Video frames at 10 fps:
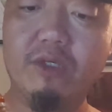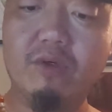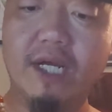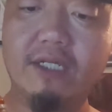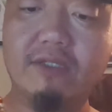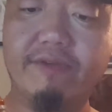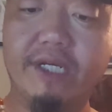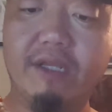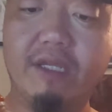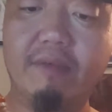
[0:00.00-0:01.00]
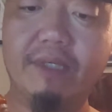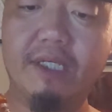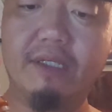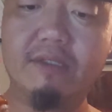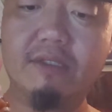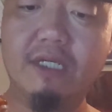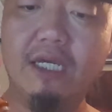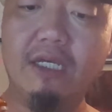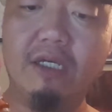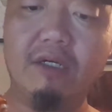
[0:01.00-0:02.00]
you guys of anything, because,
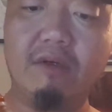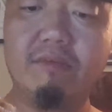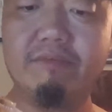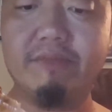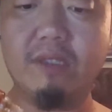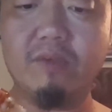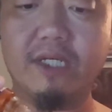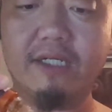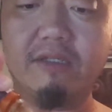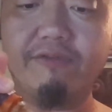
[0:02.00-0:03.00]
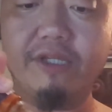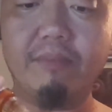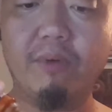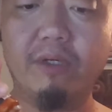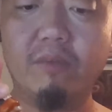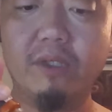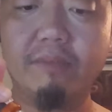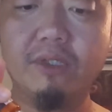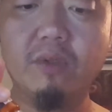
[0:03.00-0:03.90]
you know, it would kind of defeat the point of what I'm